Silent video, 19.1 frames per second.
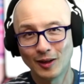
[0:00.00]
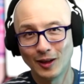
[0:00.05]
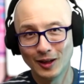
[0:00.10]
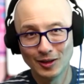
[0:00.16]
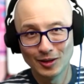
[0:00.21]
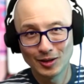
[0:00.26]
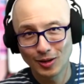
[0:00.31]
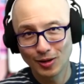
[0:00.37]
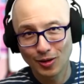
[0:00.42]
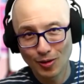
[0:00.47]

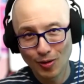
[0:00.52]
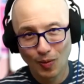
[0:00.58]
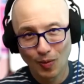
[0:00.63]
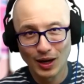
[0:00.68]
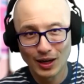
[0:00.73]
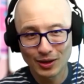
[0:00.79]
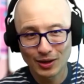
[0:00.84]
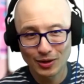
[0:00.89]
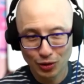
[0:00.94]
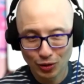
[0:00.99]
things that you
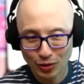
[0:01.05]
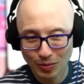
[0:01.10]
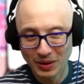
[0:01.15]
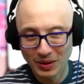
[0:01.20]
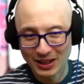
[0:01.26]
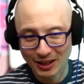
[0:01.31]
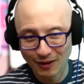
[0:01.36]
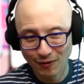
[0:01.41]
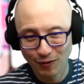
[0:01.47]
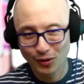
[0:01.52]
want should
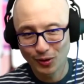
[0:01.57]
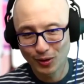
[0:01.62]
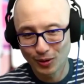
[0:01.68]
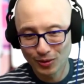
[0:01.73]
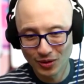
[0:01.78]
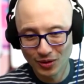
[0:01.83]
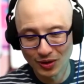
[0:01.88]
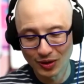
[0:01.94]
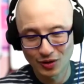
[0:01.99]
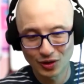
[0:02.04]
be
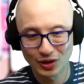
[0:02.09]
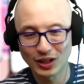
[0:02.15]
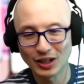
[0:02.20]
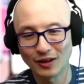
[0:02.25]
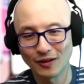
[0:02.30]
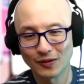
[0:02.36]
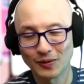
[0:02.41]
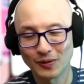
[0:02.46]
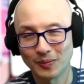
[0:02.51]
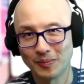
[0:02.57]
difficult to
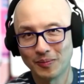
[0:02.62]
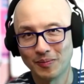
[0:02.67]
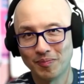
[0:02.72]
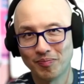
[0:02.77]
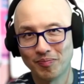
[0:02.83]
achieve